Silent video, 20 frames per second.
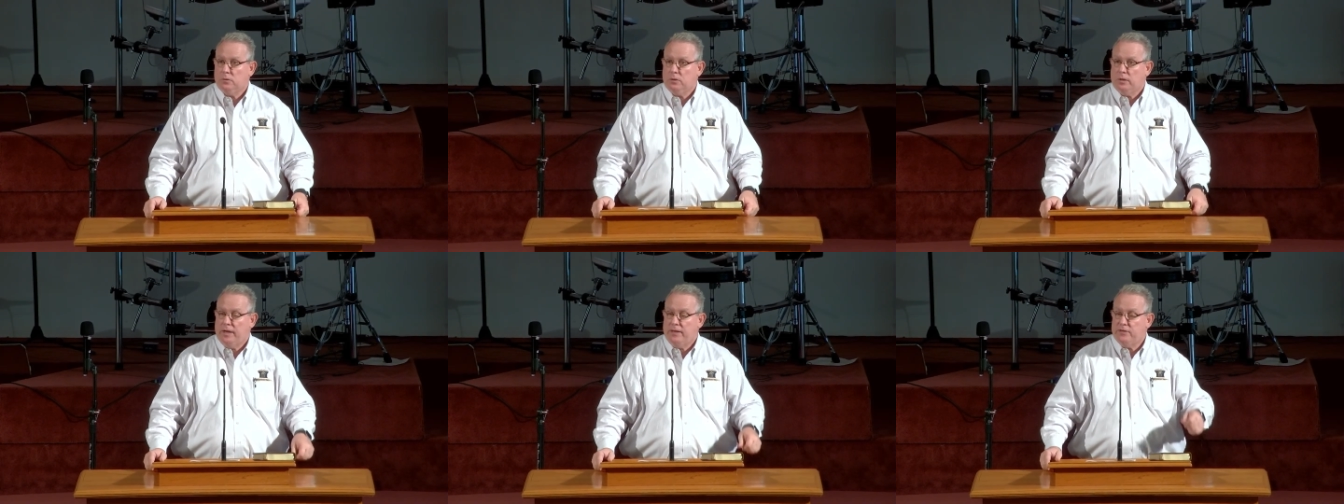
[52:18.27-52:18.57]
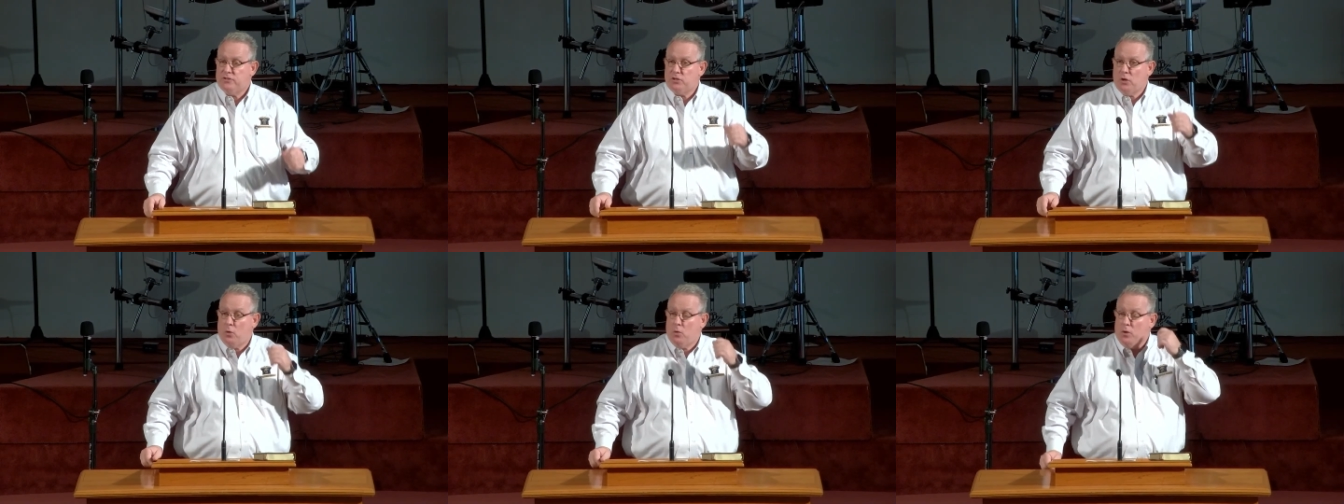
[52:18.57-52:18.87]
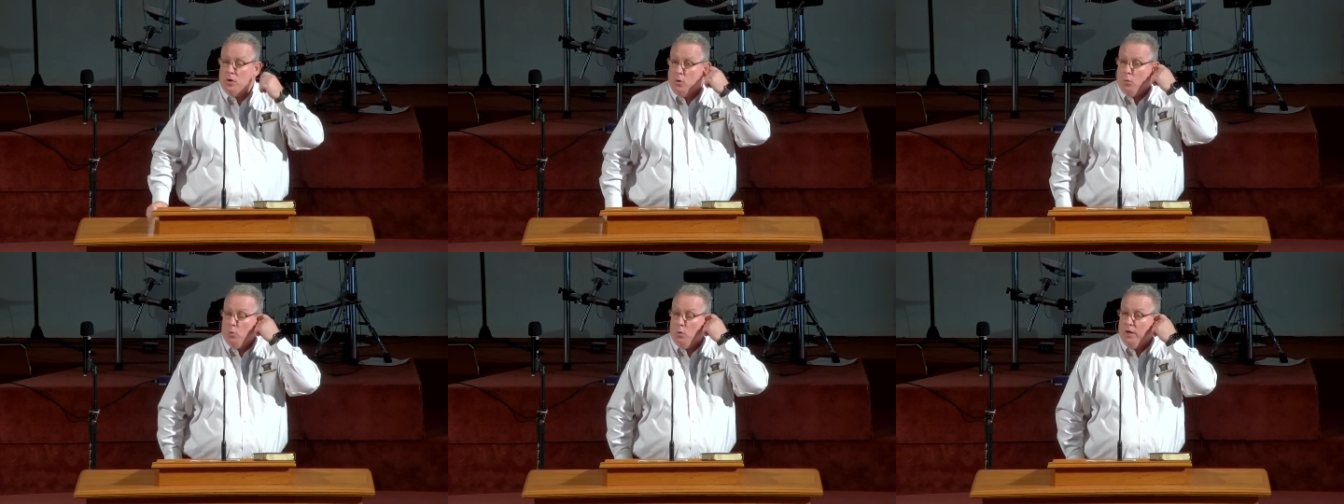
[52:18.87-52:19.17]
And so,
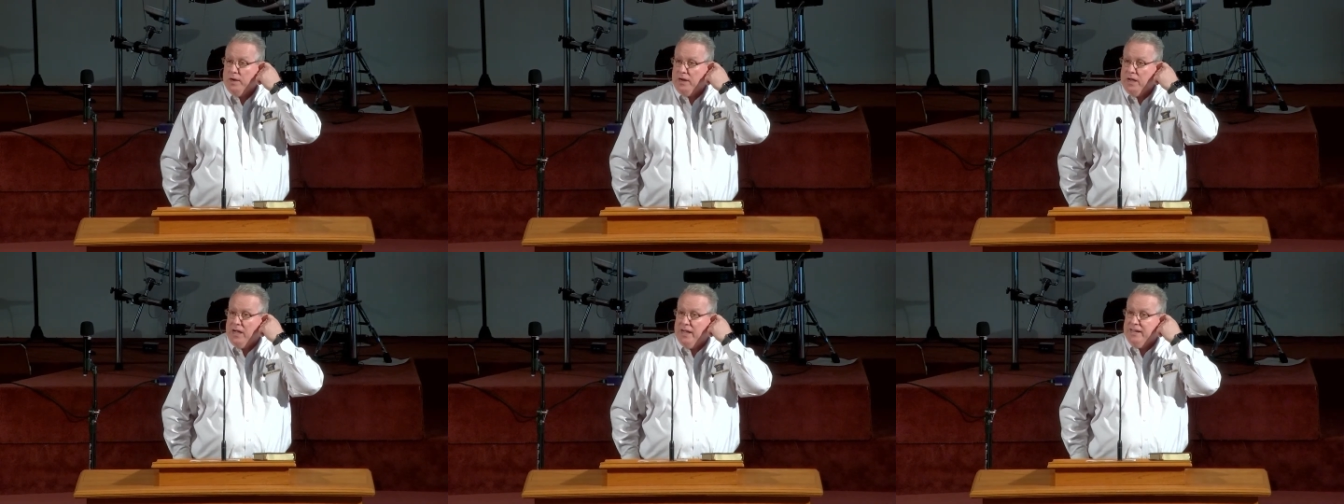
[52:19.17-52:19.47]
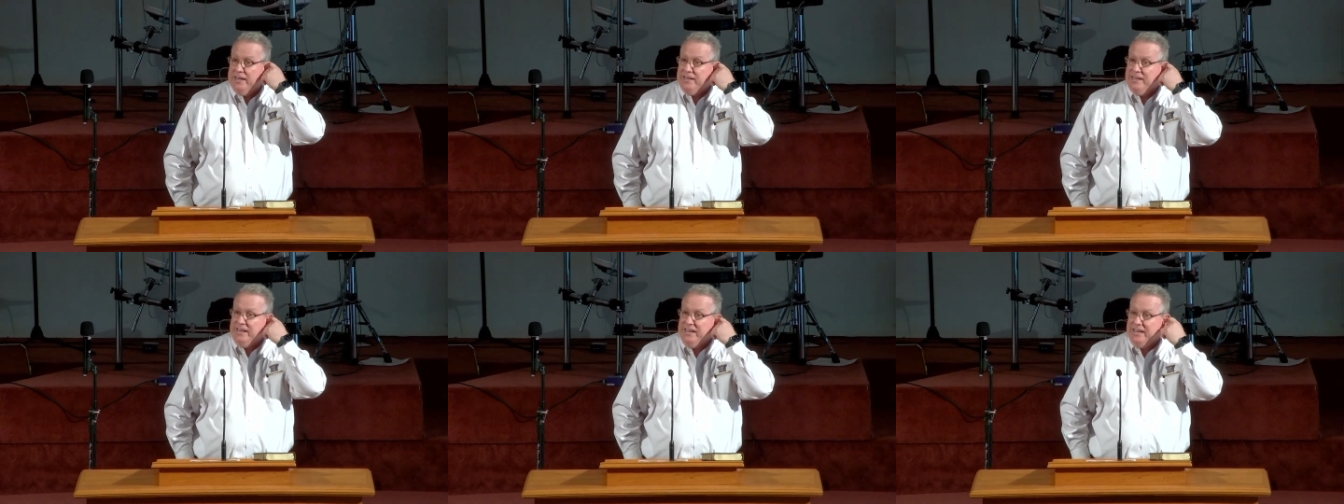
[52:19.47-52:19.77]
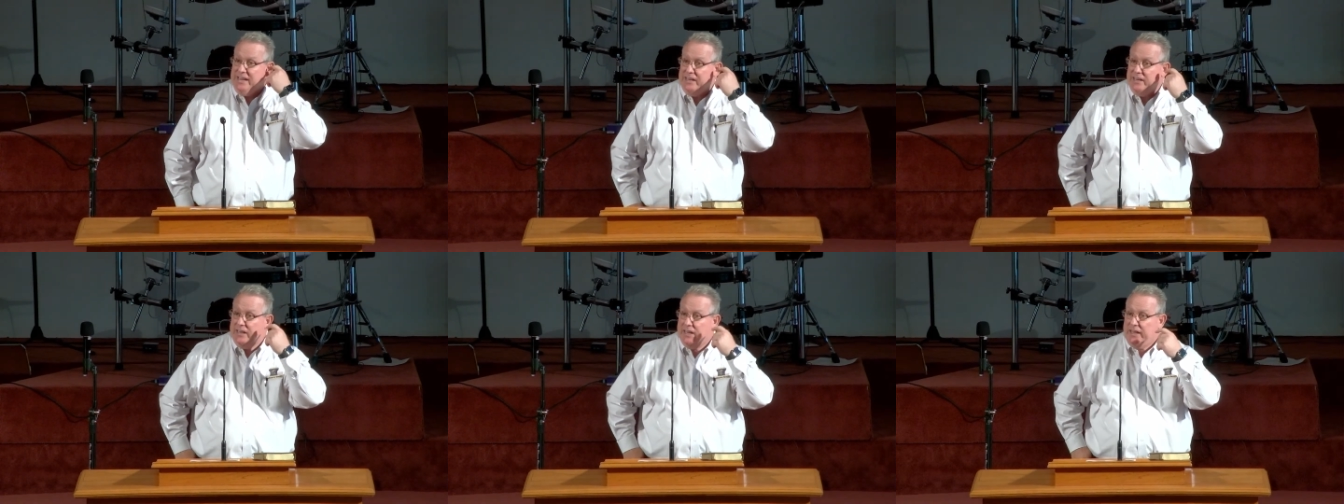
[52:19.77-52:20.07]
what I
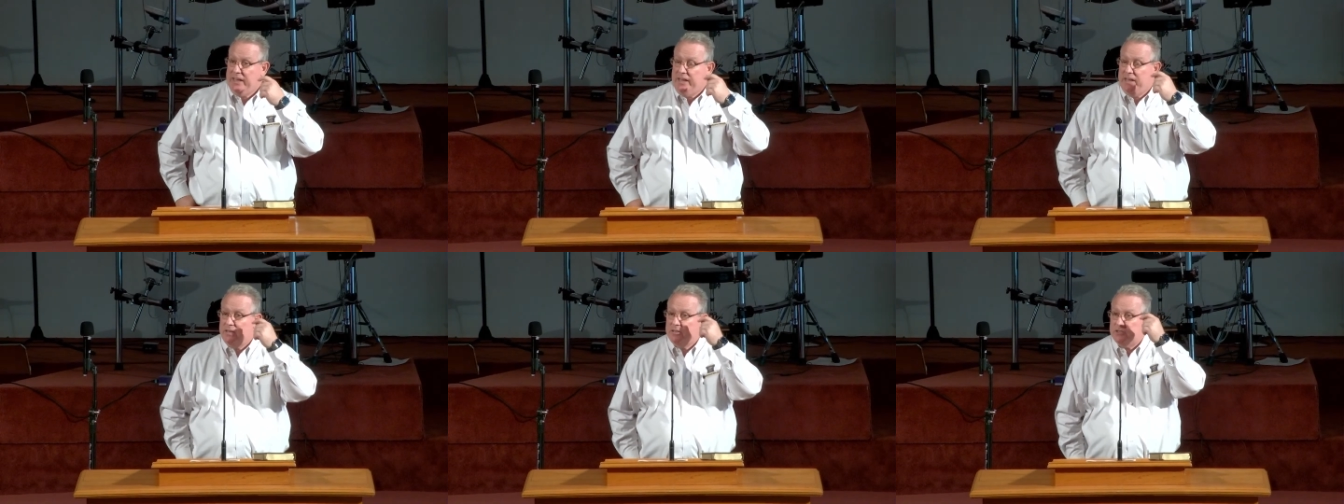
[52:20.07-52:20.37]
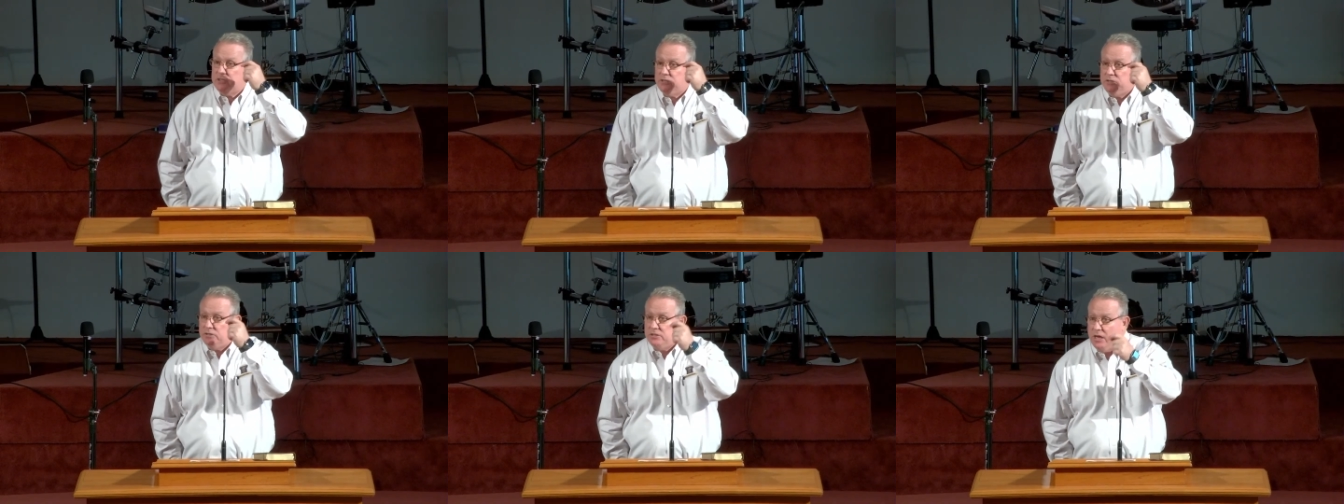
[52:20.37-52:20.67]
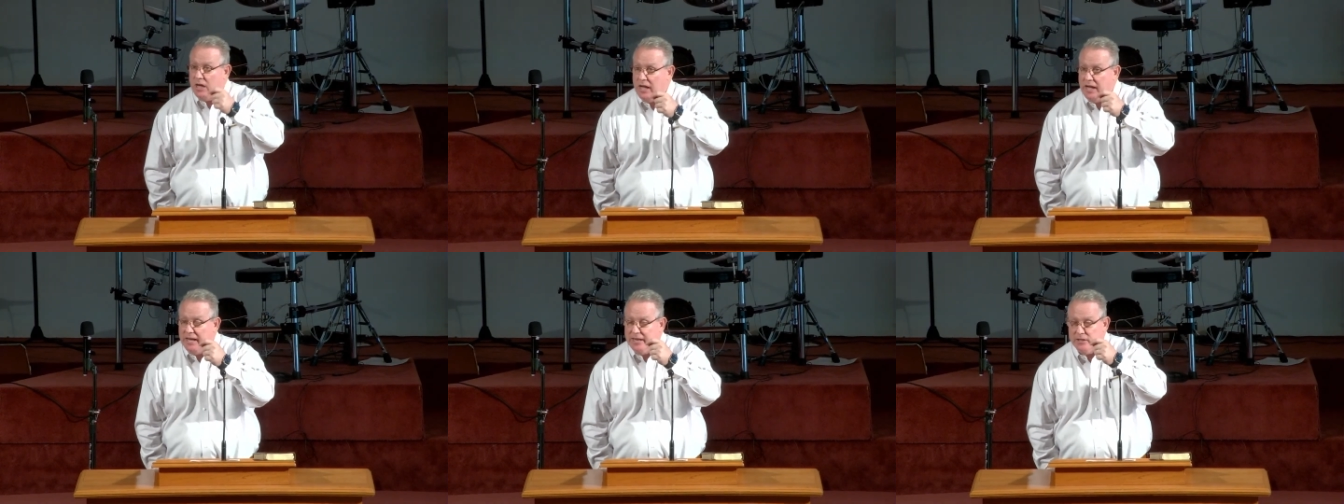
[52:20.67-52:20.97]
need is
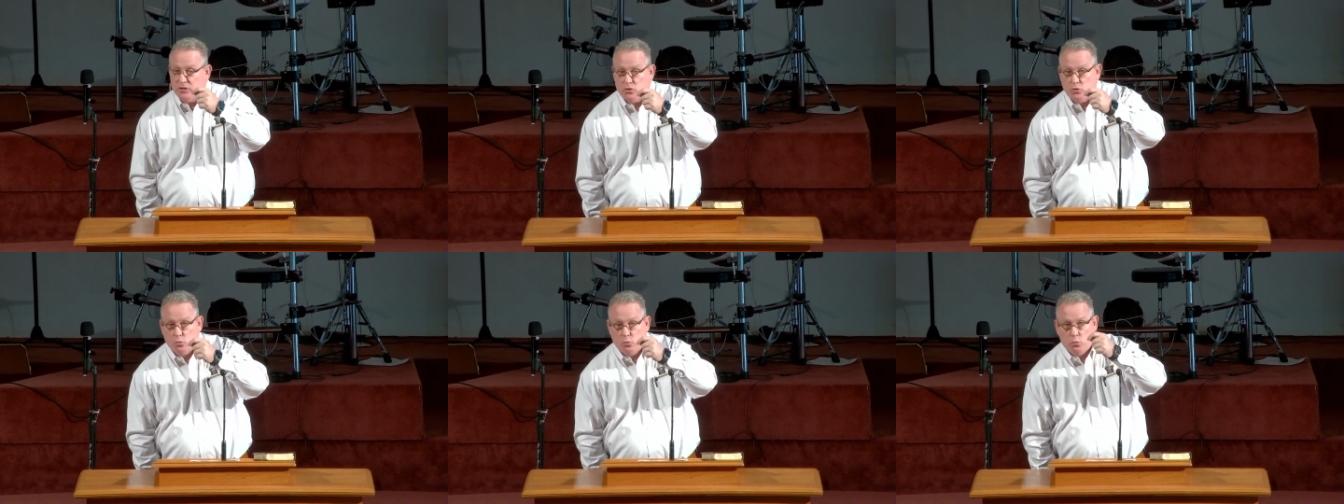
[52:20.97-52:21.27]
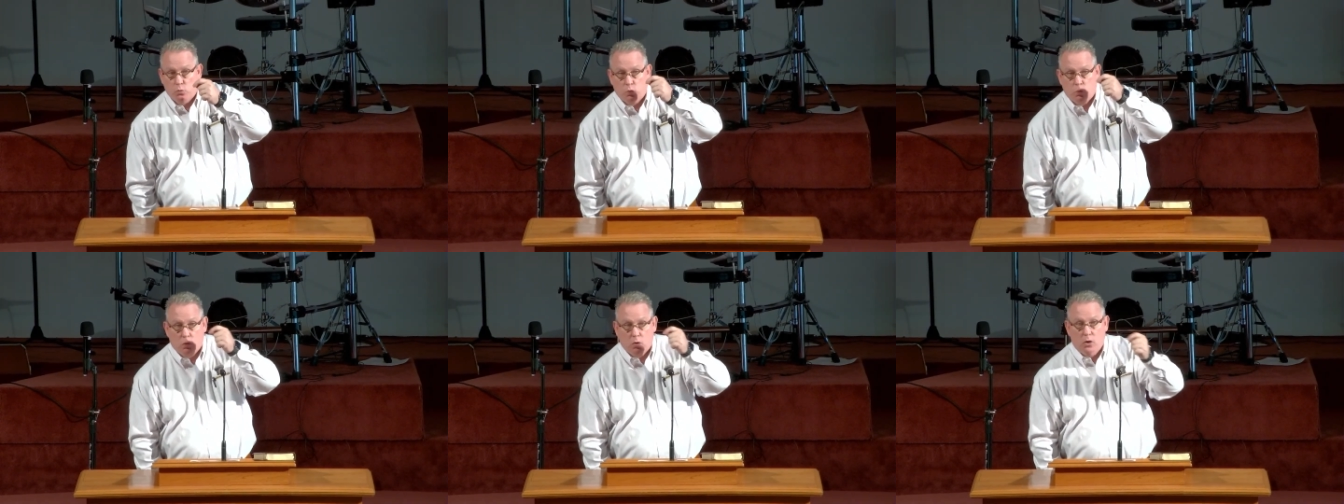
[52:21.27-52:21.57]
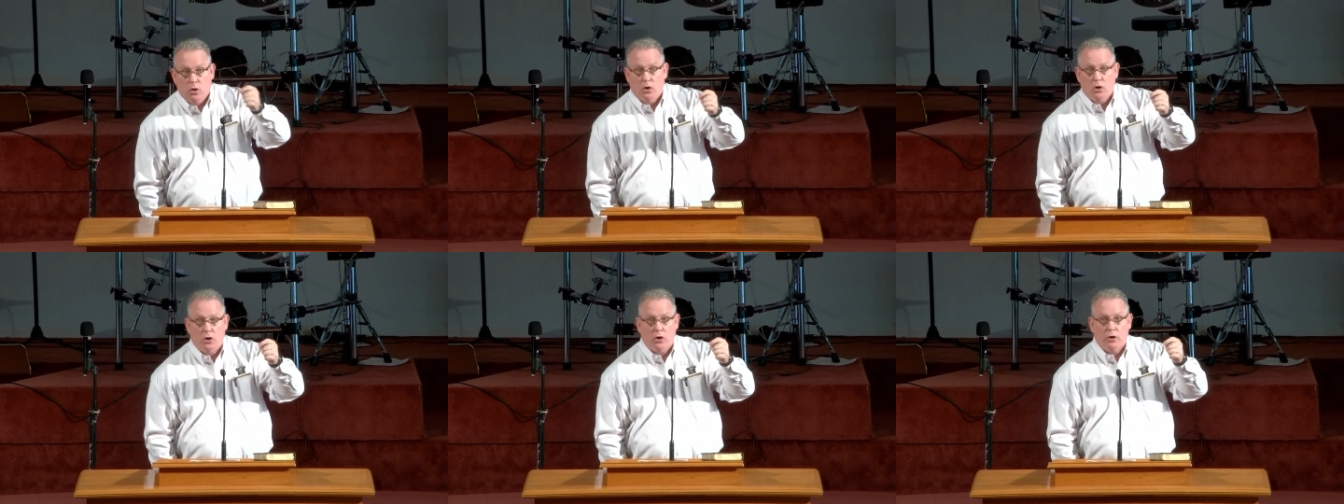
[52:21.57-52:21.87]
God's
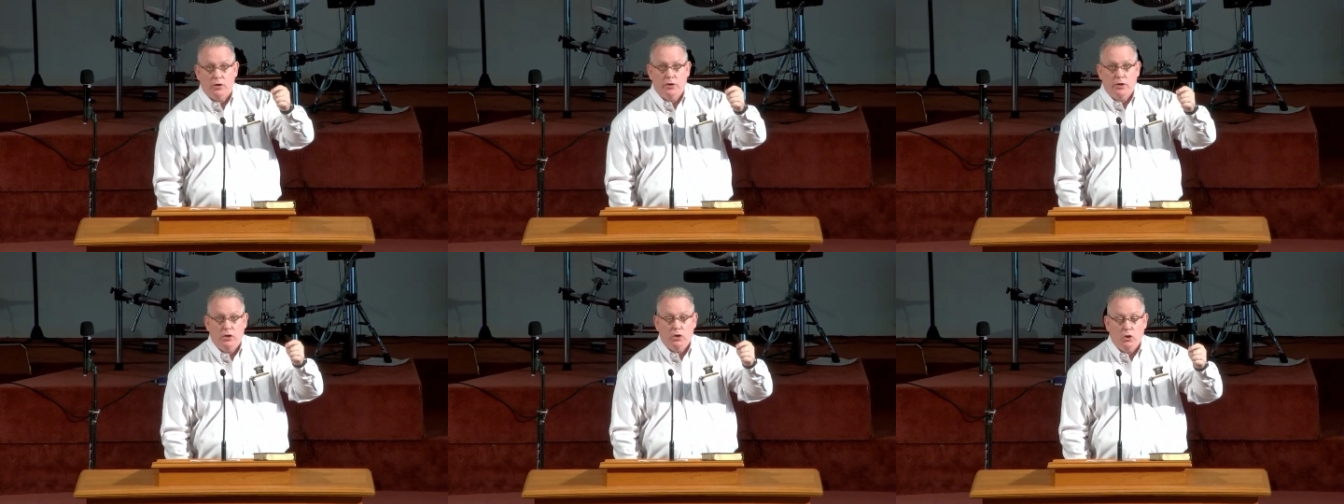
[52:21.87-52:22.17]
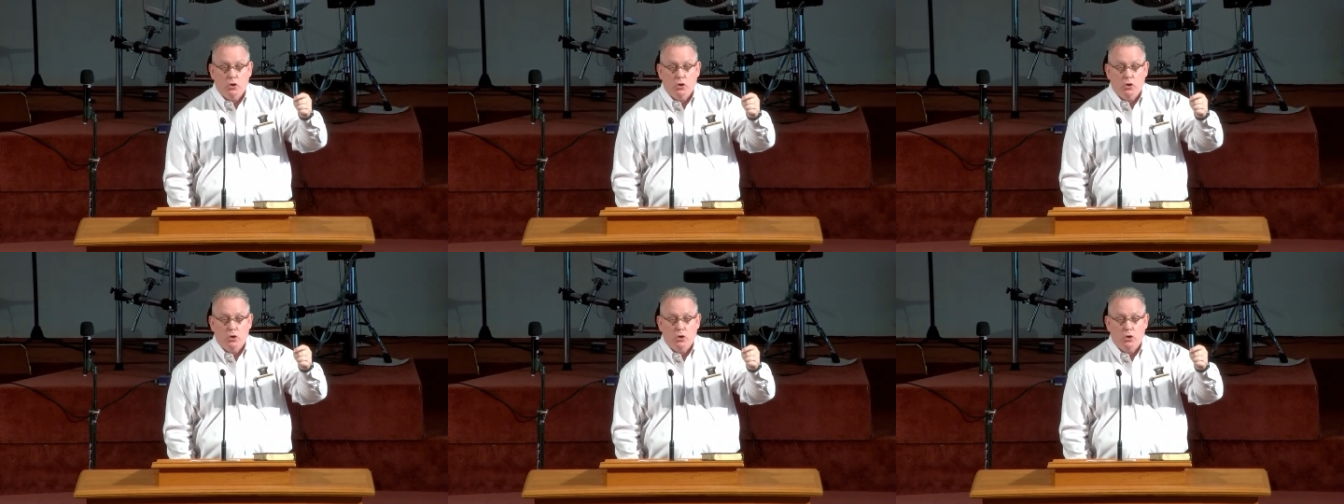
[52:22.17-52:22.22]
word